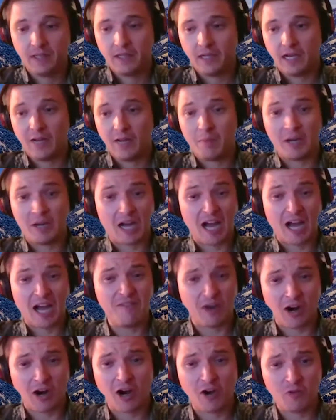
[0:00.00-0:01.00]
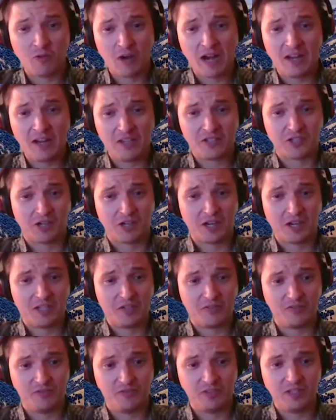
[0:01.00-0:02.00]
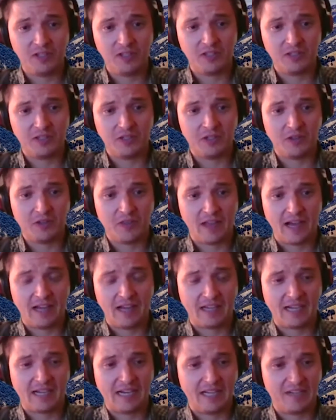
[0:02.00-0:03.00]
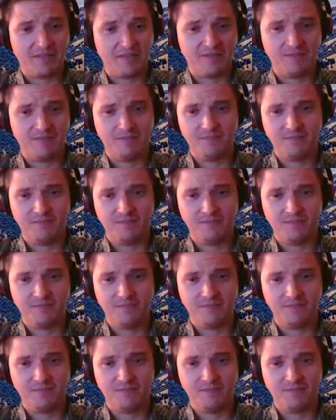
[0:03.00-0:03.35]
But I've already started to feel that kind of